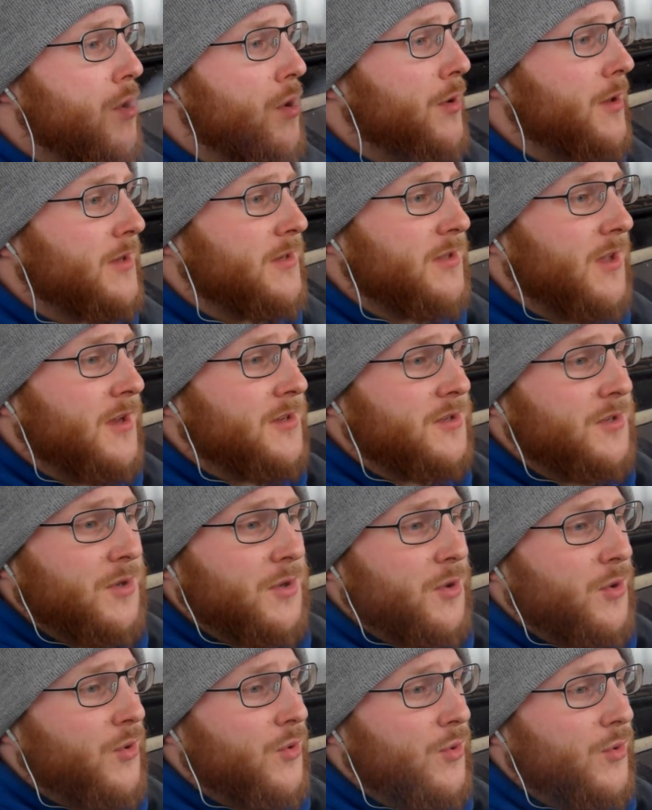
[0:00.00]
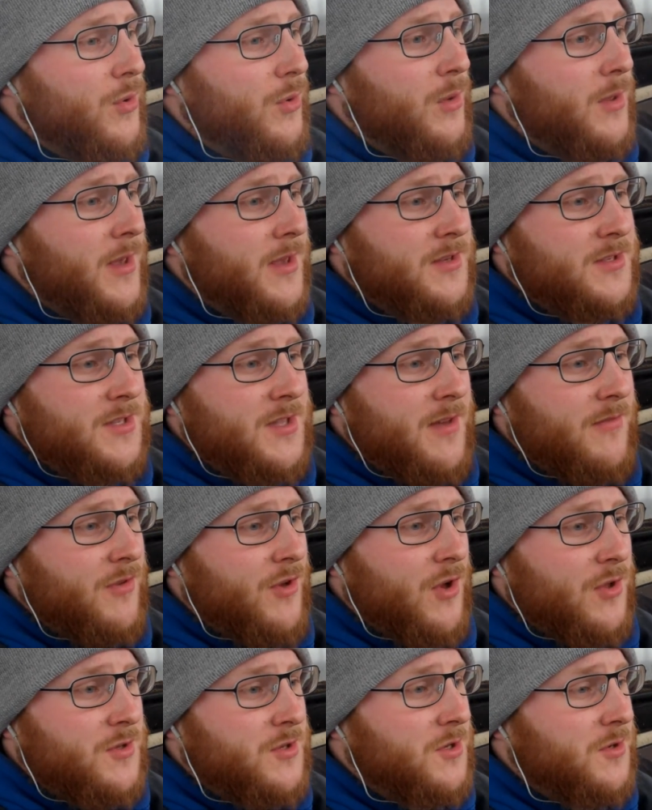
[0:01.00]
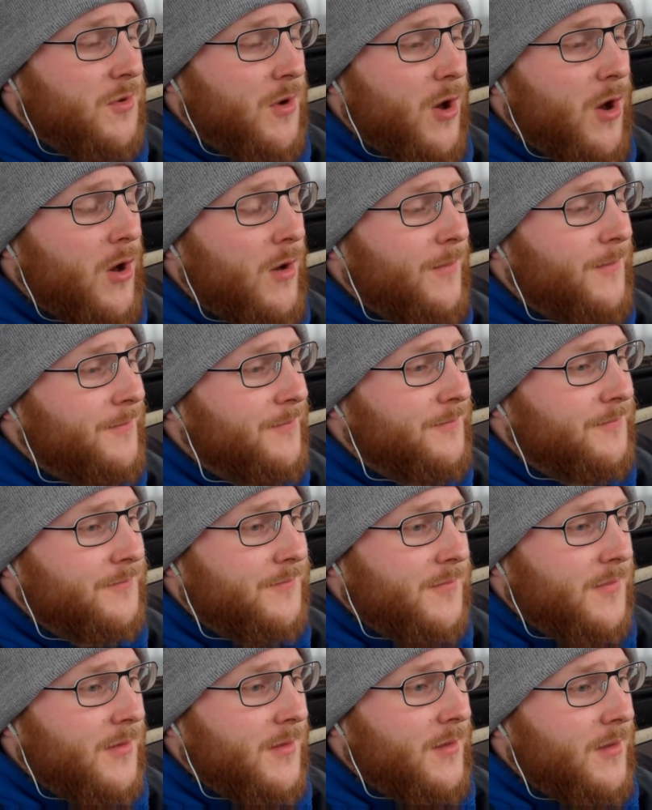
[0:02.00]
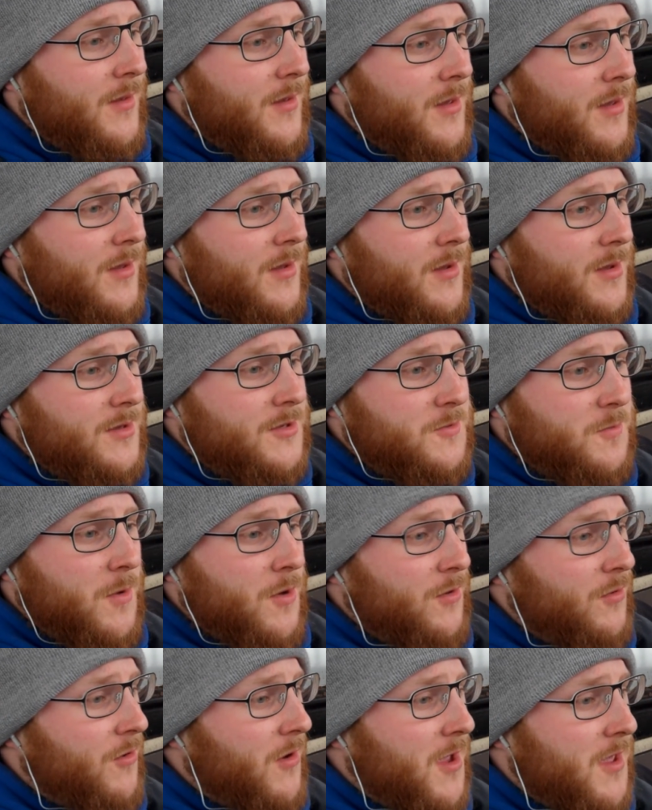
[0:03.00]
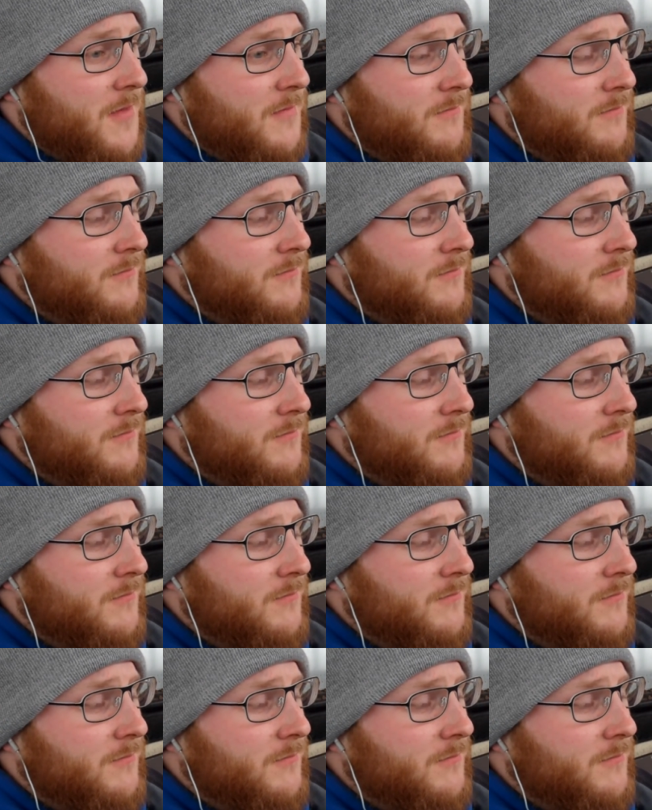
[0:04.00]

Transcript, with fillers: It's nice and cool. It's never got too hot. Smoke great.